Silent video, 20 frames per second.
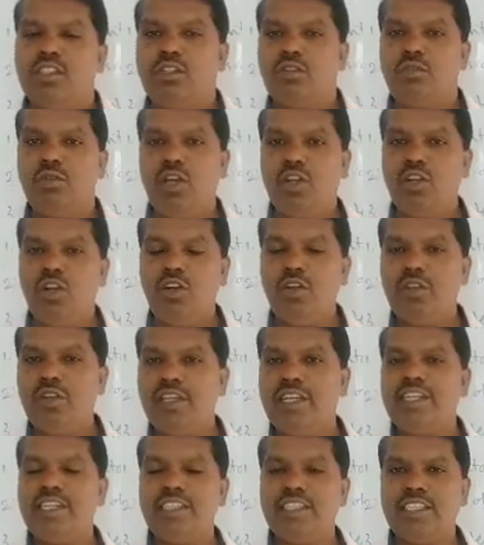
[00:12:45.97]
We are not doing
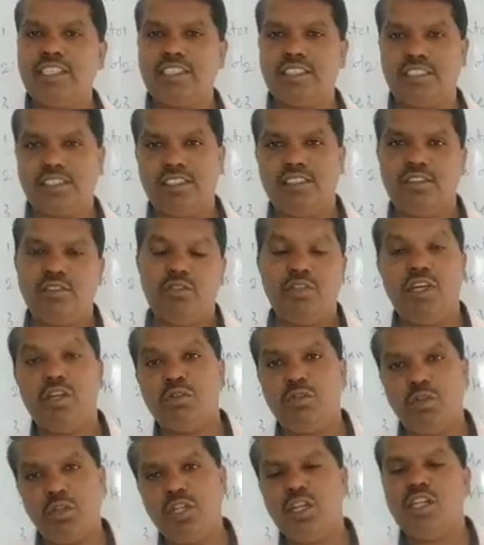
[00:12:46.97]
anything. We
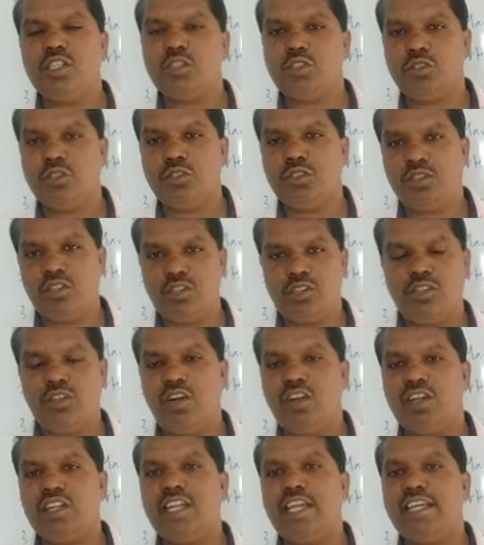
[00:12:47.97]
are doing also,
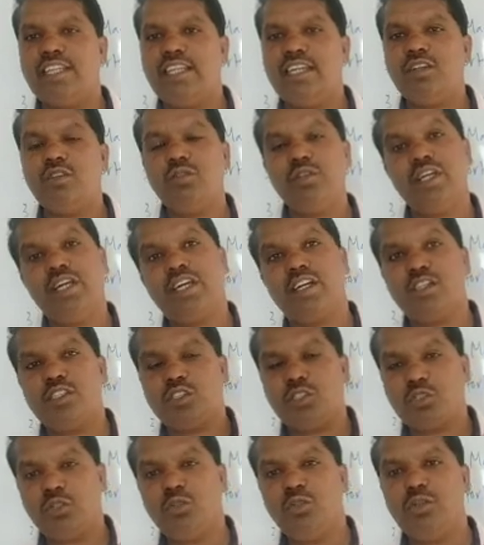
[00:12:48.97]
not like that. We are
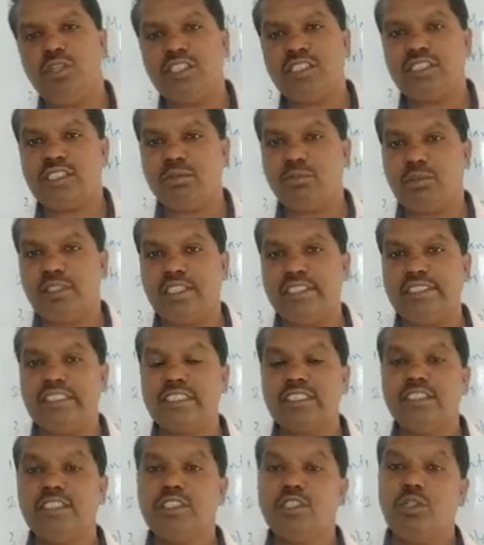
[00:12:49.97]
also doing some things.
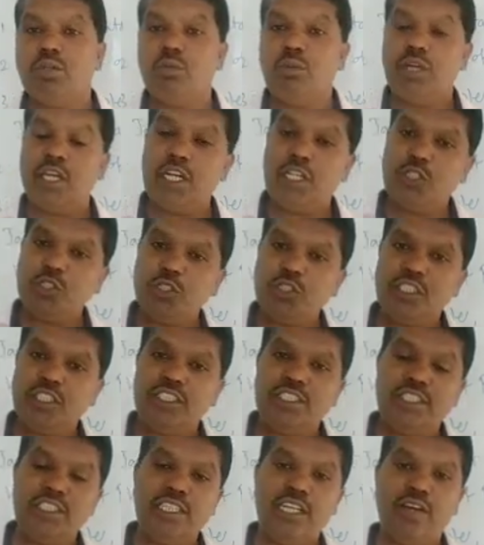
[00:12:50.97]
We are also
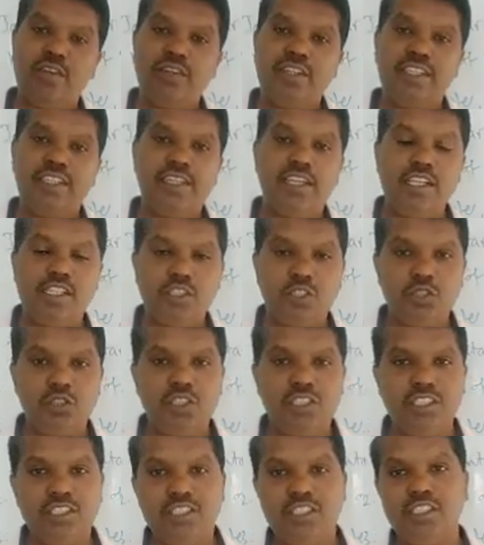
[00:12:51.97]
changing. Our India also
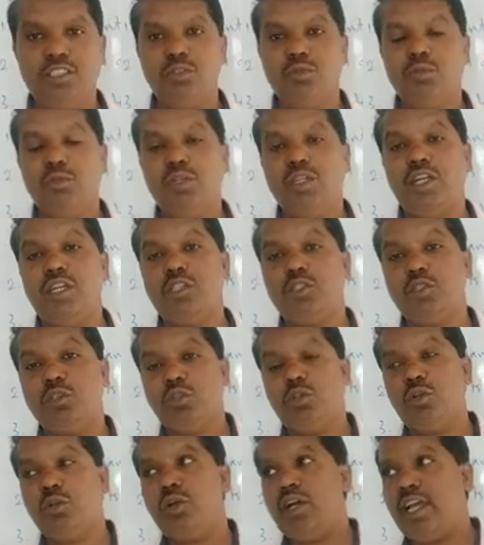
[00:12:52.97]
changing. We
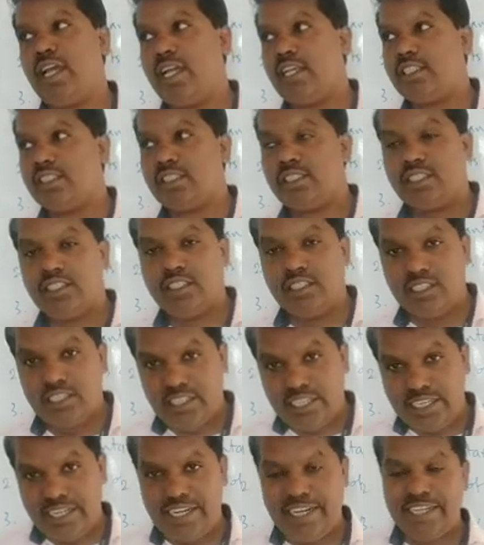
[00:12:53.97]
also have
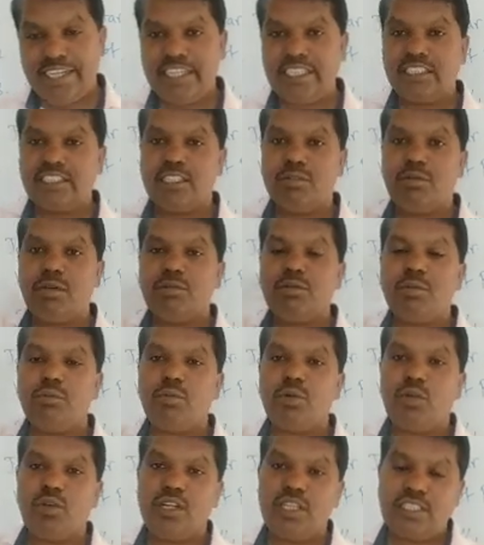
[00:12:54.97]
getting some of the
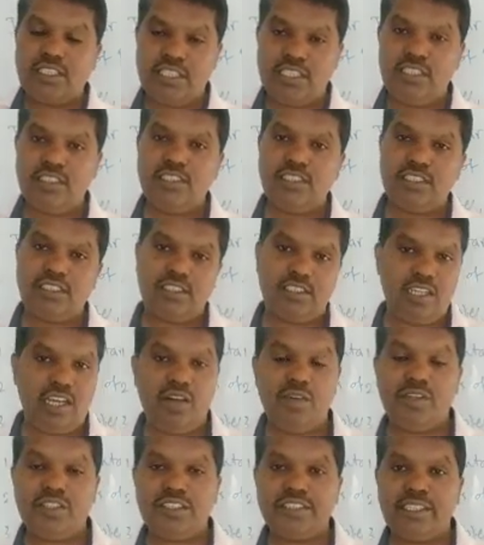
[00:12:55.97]
progressings
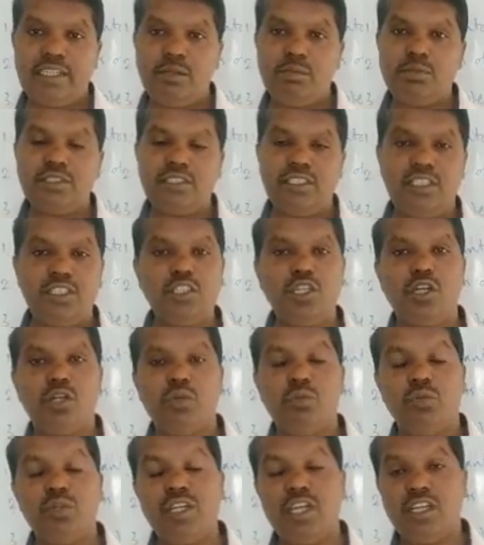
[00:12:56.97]
ourselves. Yes or
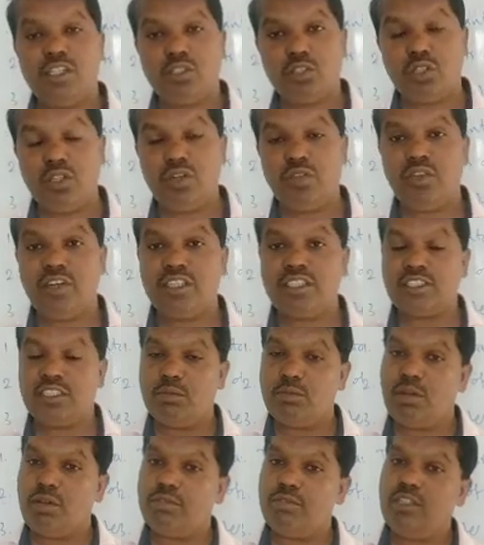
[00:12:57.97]
no? We also invent
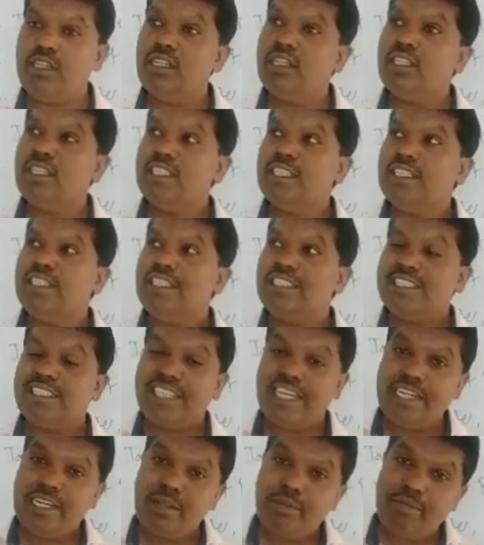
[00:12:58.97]
some of the
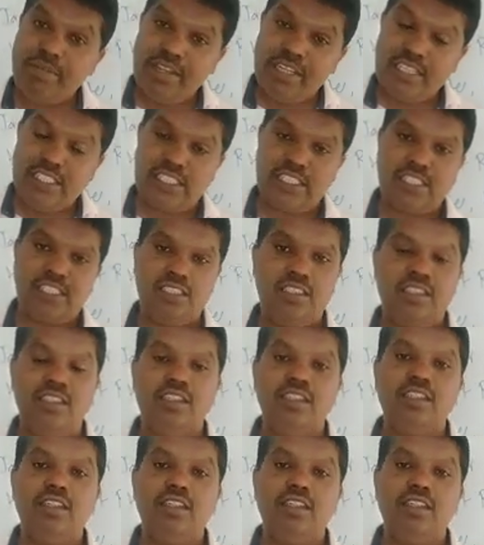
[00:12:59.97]
scientifics,